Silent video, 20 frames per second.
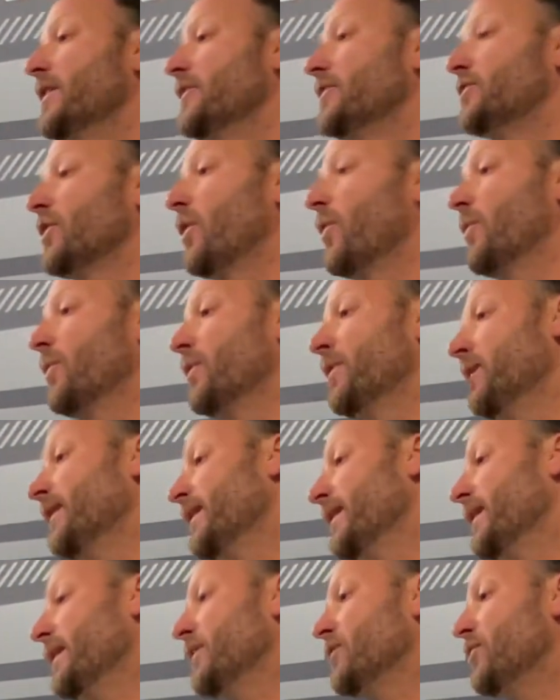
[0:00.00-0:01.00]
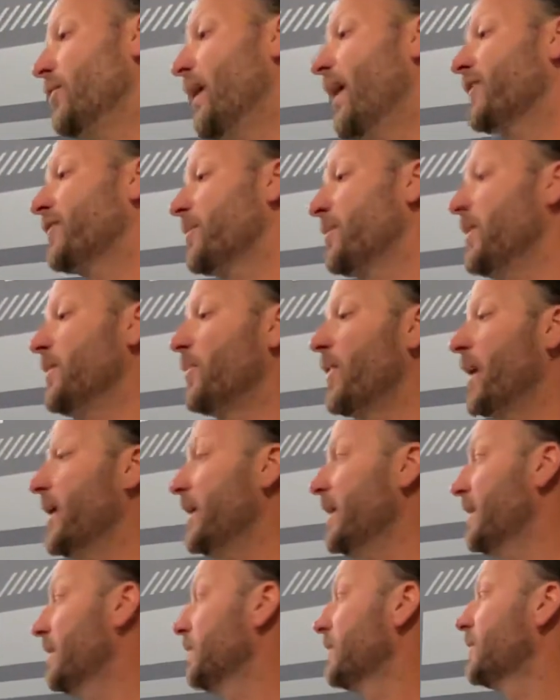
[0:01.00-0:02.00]
So you have to be
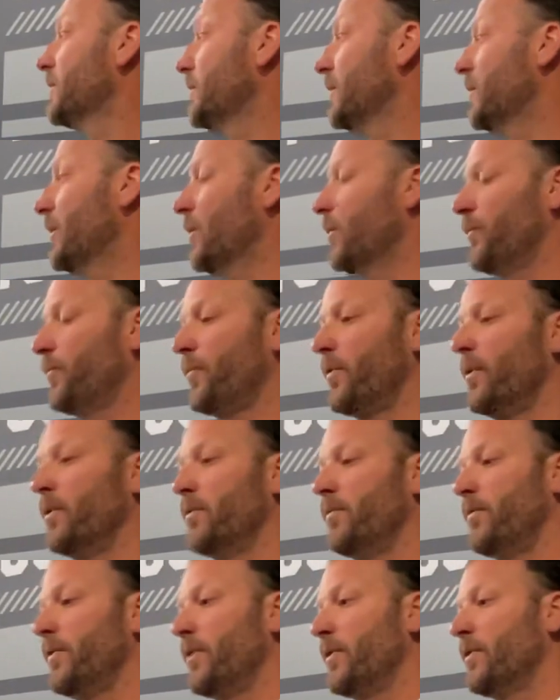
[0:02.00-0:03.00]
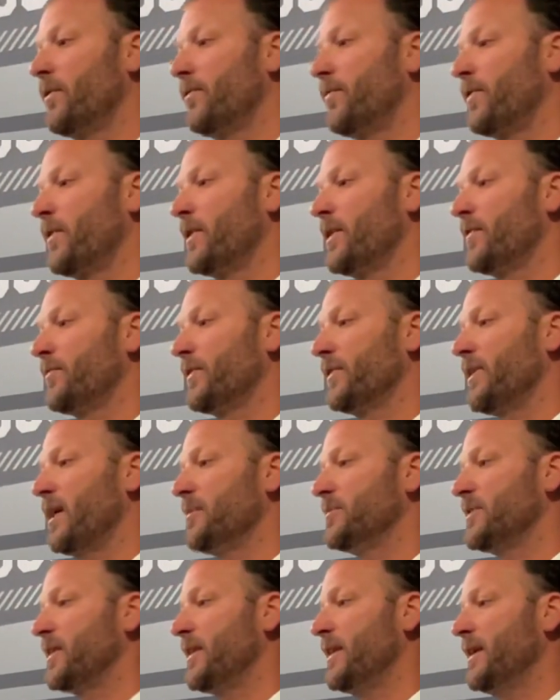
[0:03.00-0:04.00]
ready, you know, for different
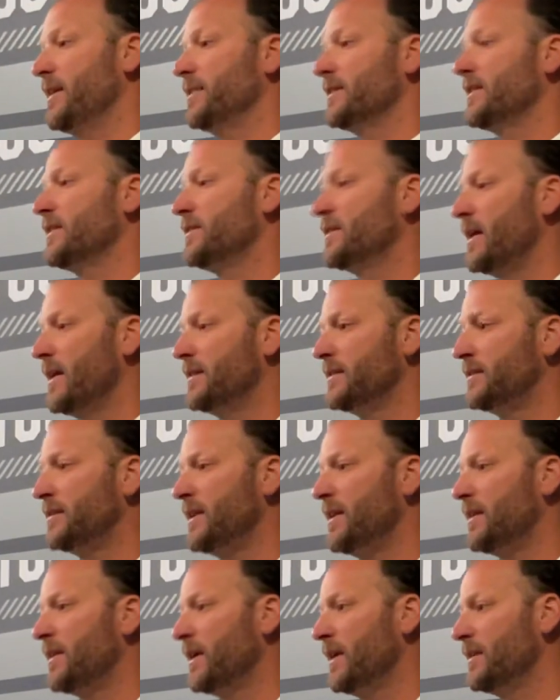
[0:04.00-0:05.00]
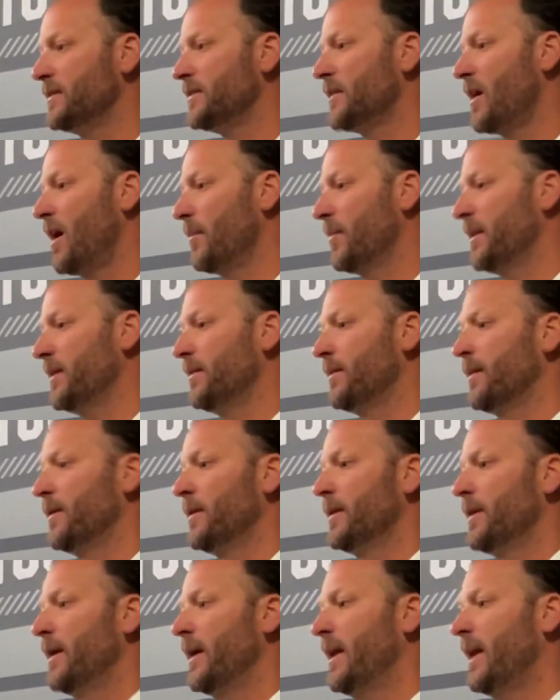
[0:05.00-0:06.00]
types of things and see things coming
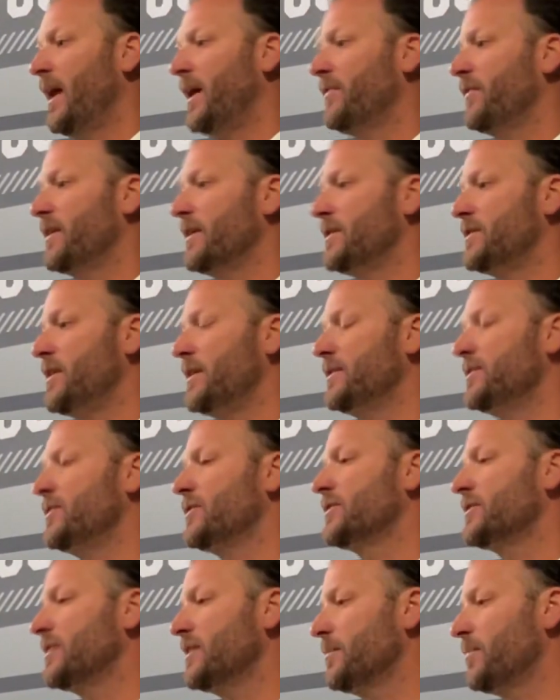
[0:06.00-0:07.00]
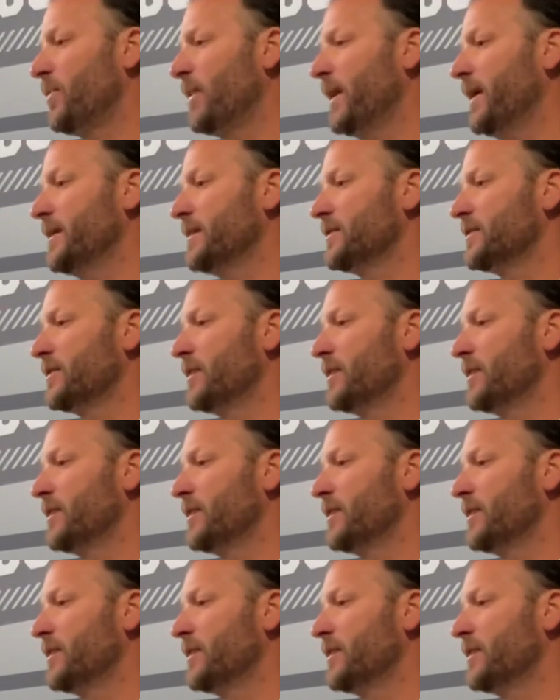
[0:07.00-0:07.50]
and have contingency plans.